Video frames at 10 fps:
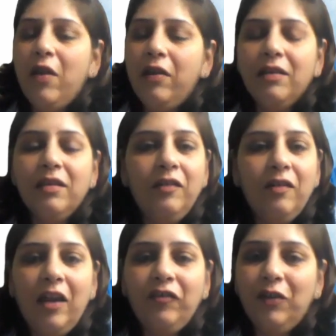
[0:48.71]
various
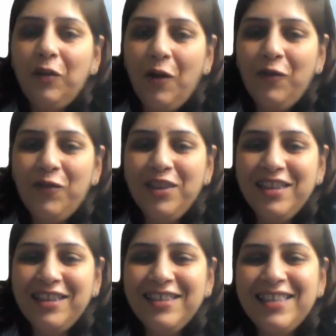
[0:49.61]
international
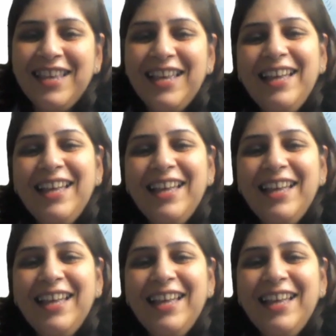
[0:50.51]
conferences.